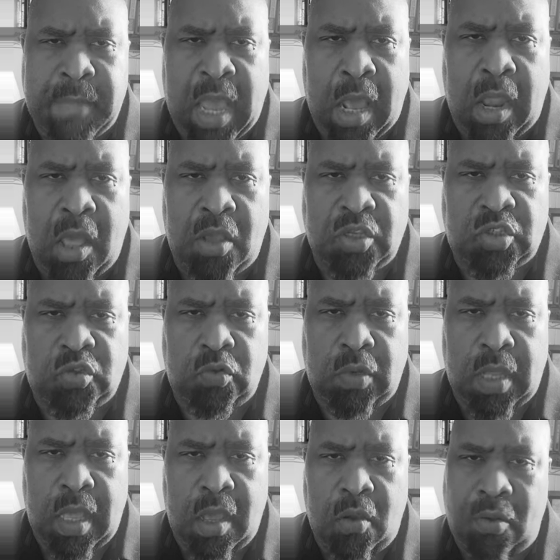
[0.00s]
How long is too
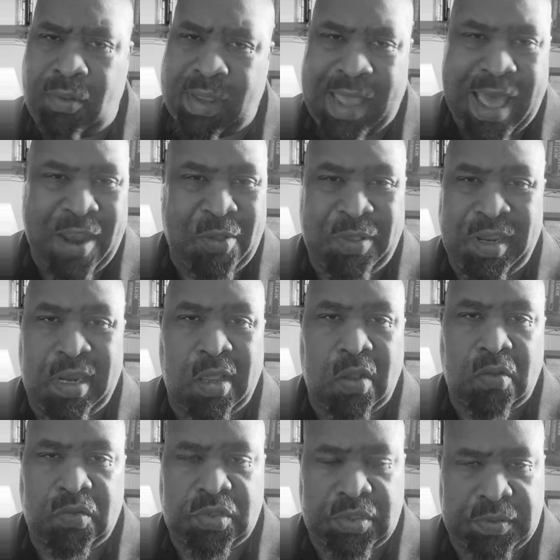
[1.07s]
long? God only
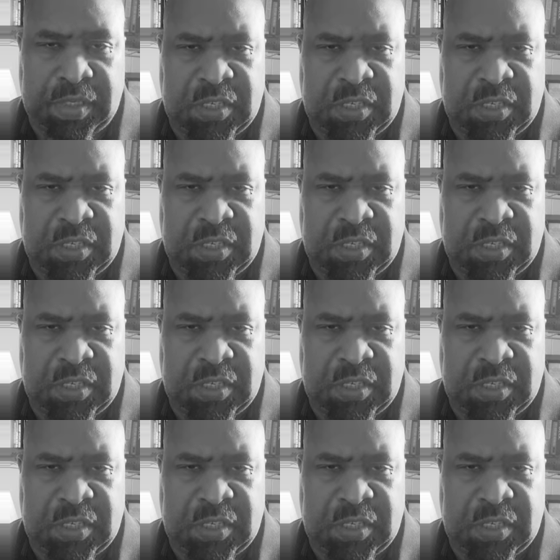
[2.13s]
knows.